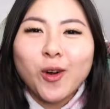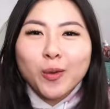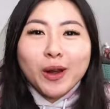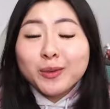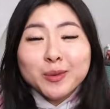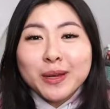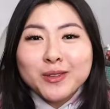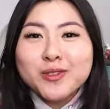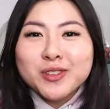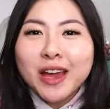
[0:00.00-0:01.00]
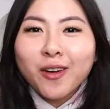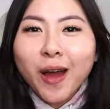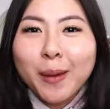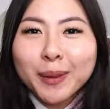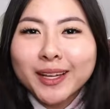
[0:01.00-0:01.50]
or welcome to my YouTube channel.
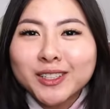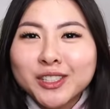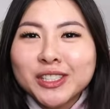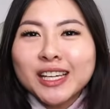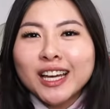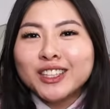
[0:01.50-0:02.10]
I'm Angie.